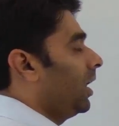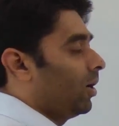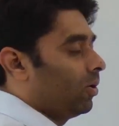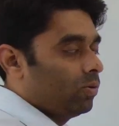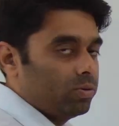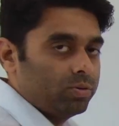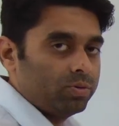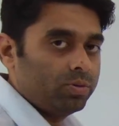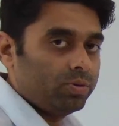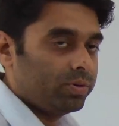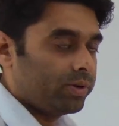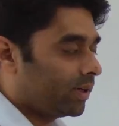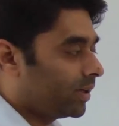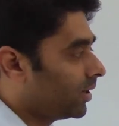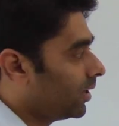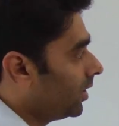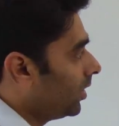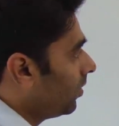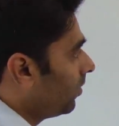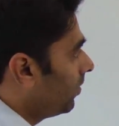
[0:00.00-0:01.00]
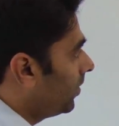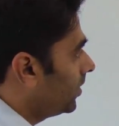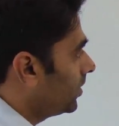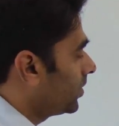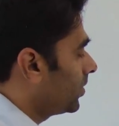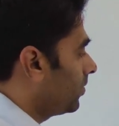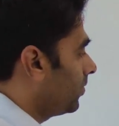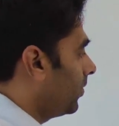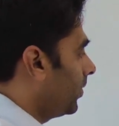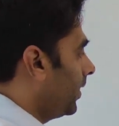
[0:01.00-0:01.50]
to do it? First
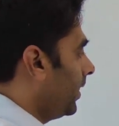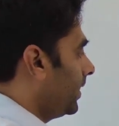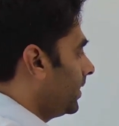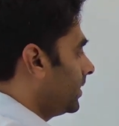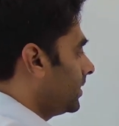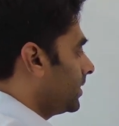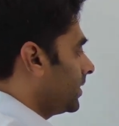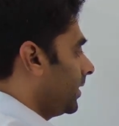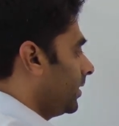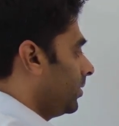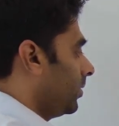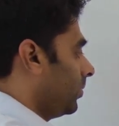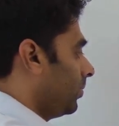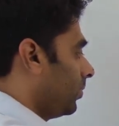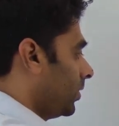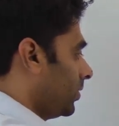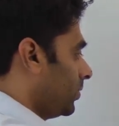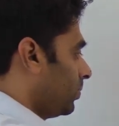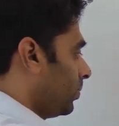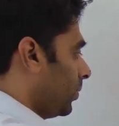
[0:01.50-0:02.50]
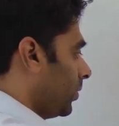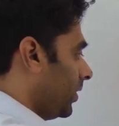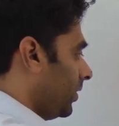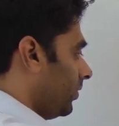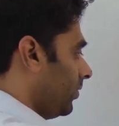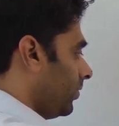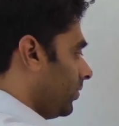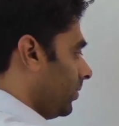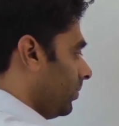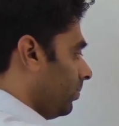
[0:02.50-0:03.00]
of all, let us write down what is
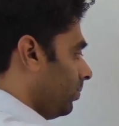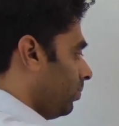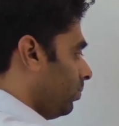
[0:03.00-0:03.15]
potential.